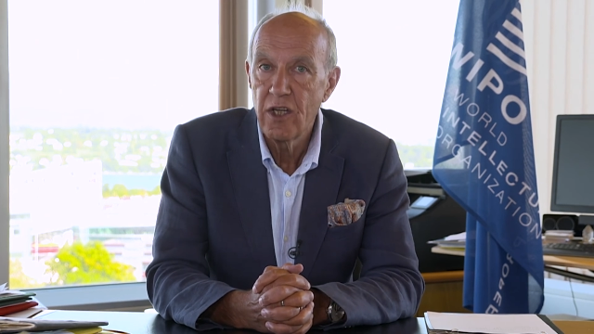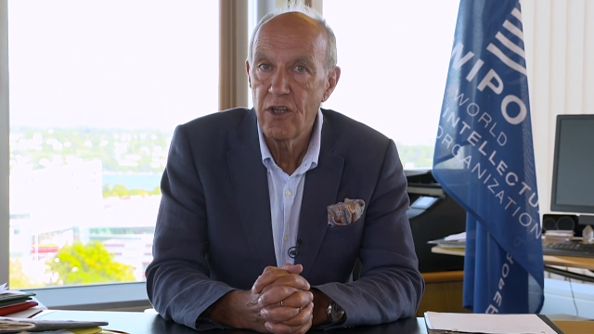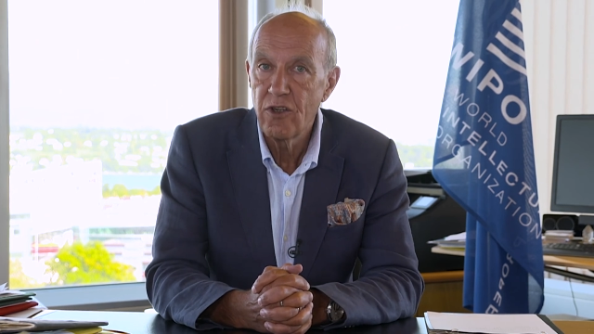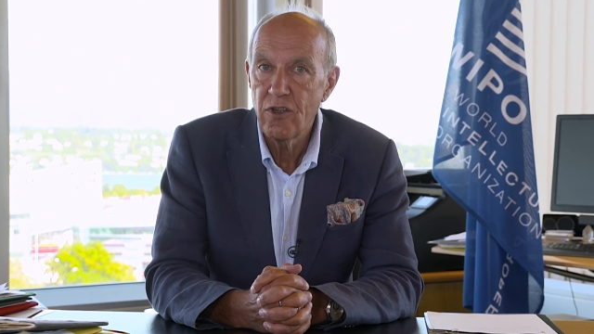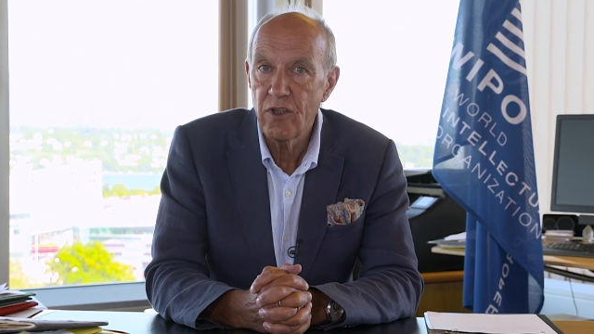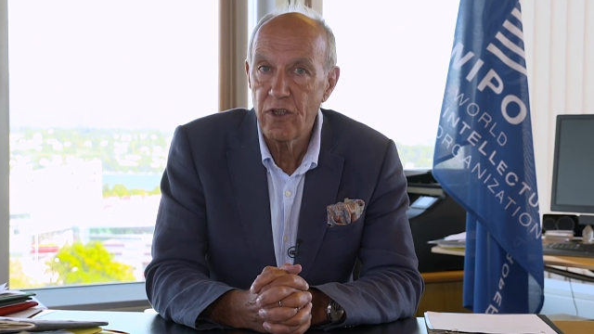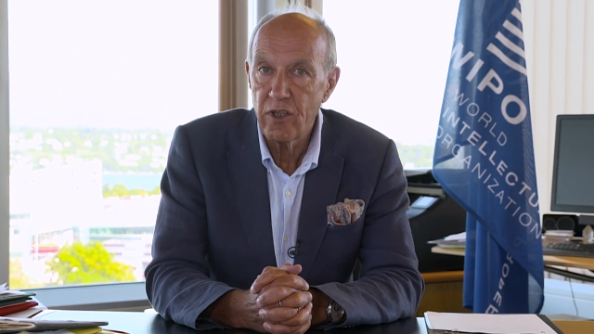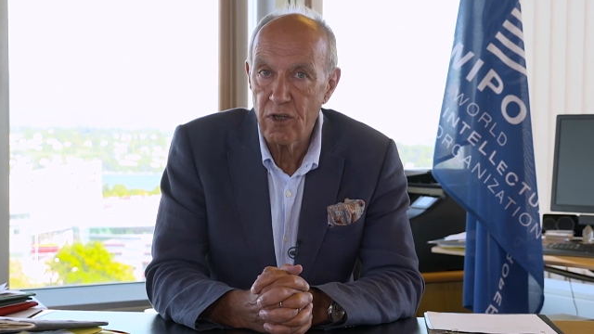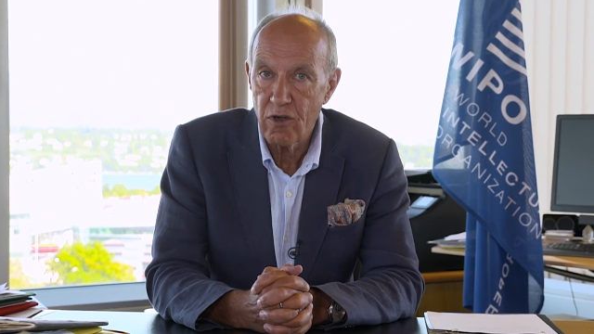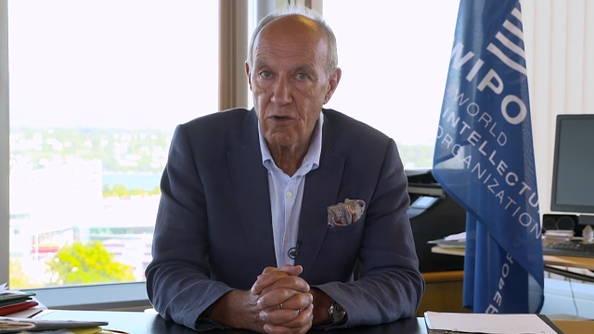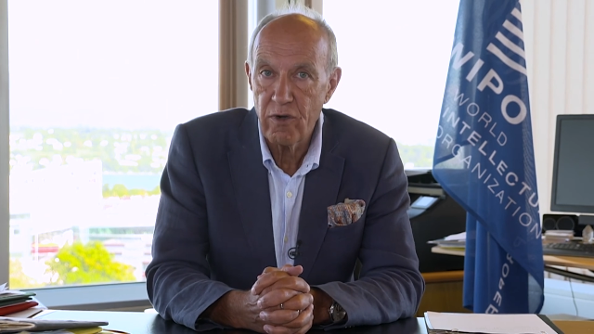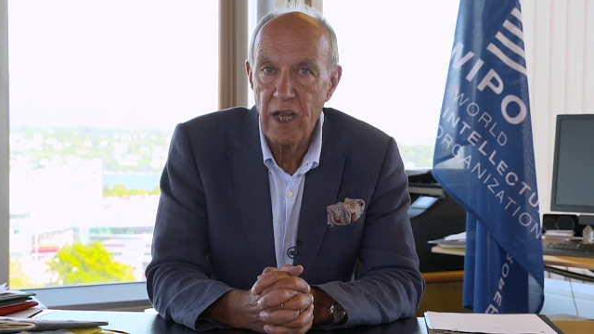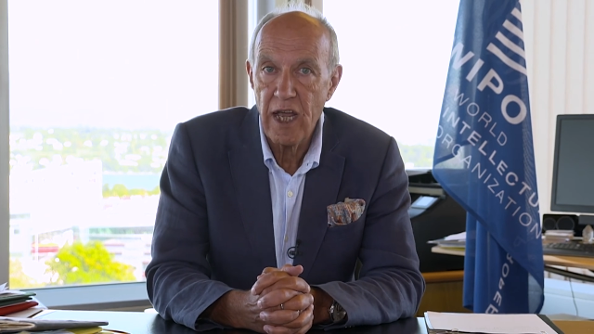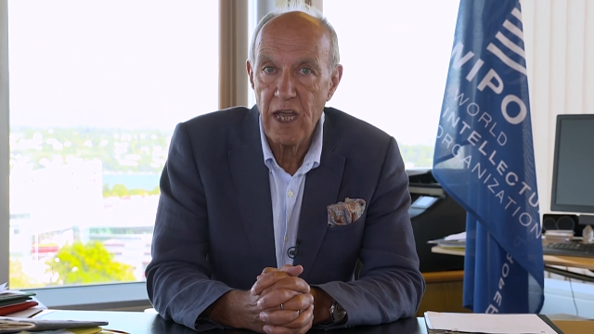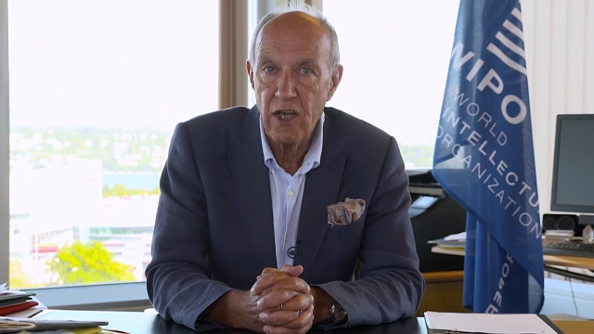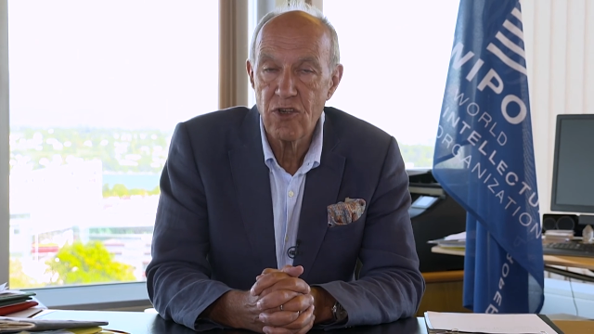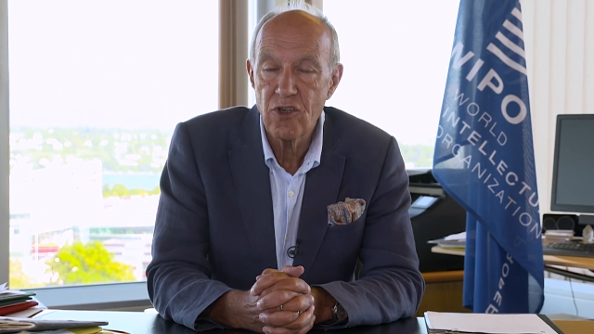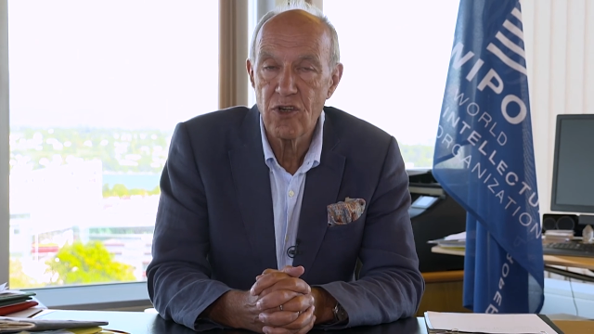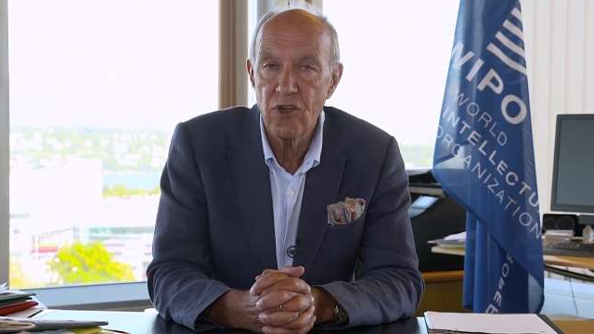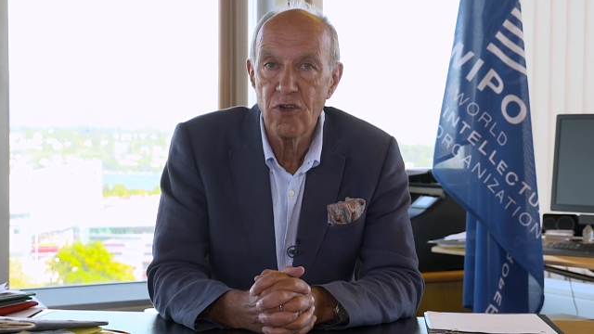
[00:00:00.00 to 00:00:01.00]
to the
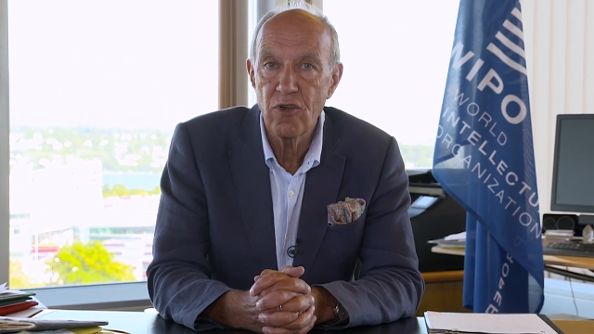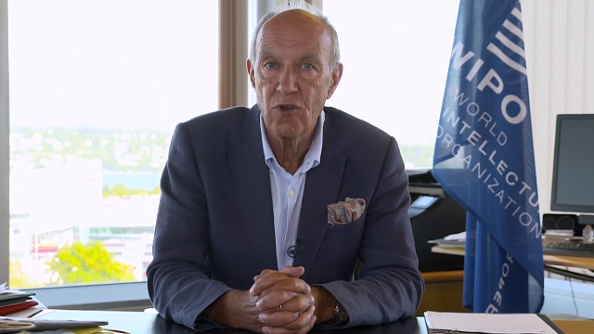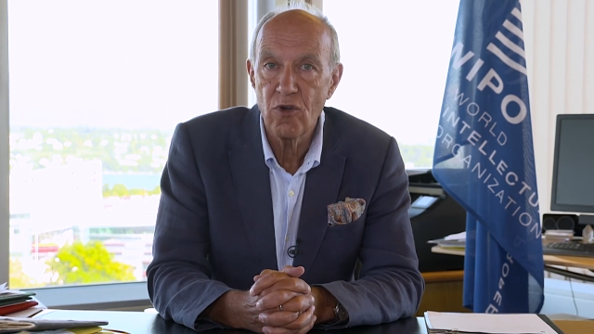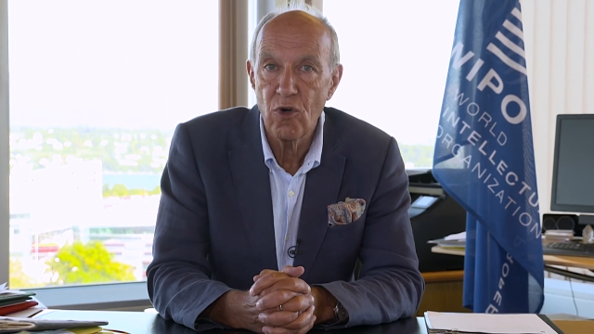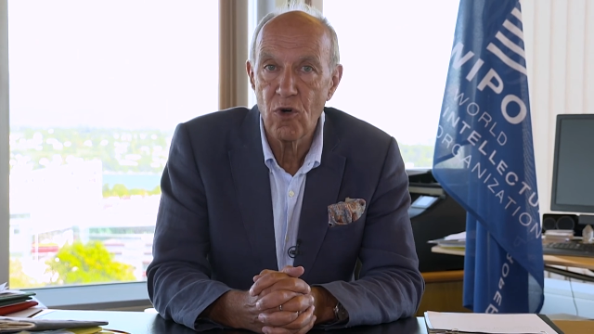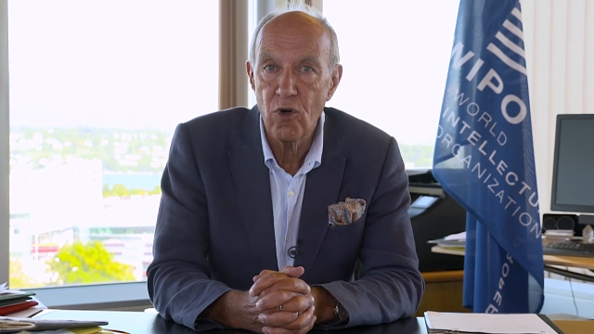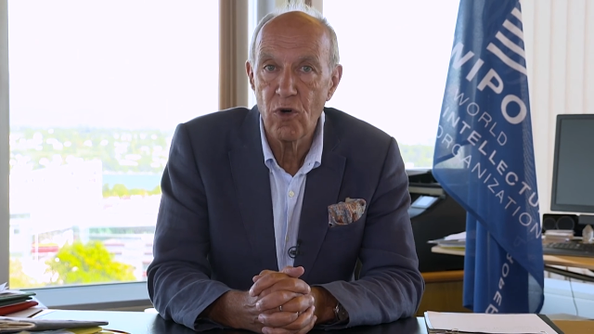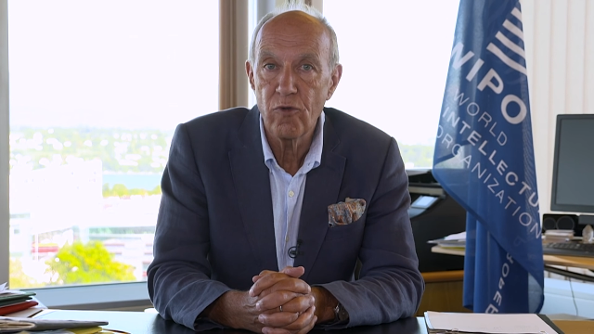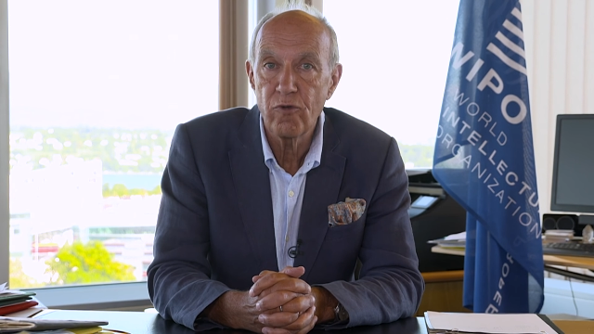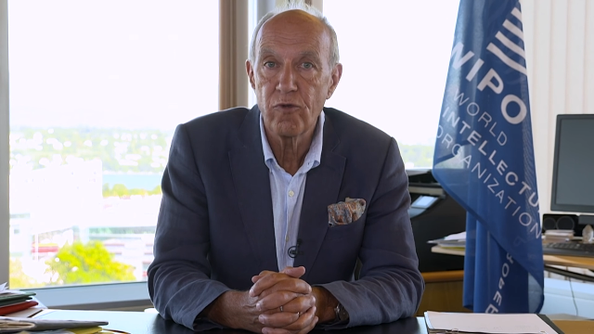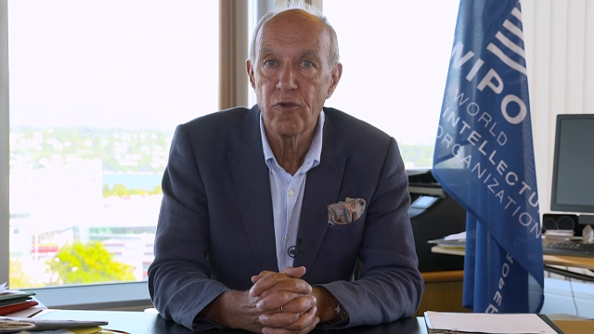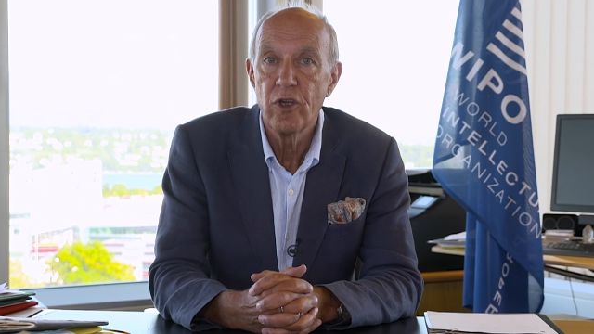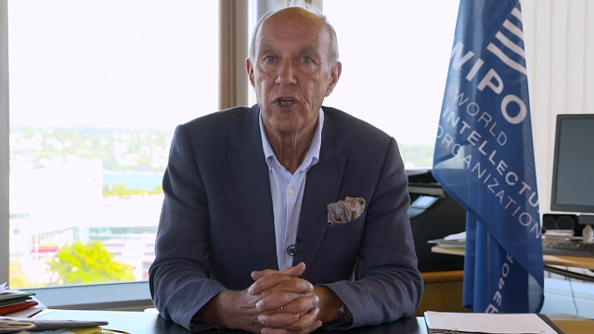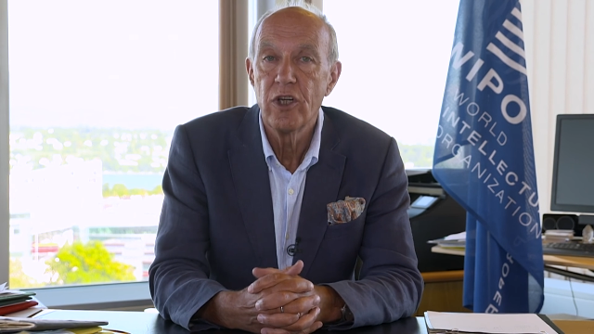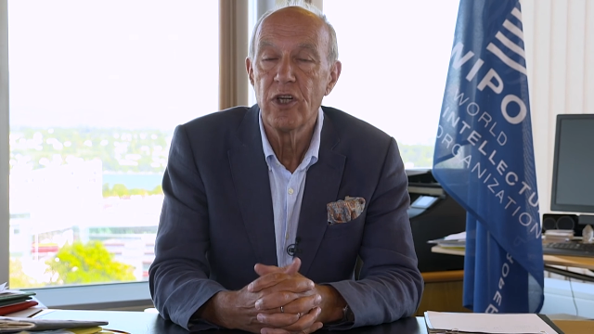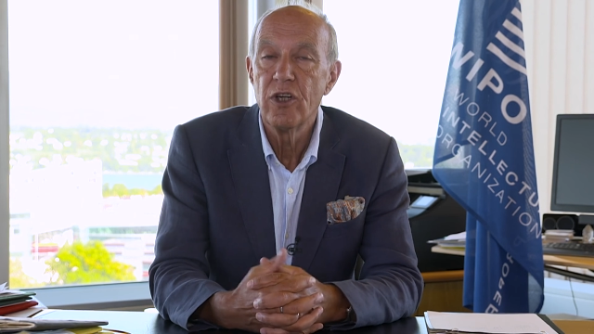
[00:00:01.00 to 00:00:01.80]
creation of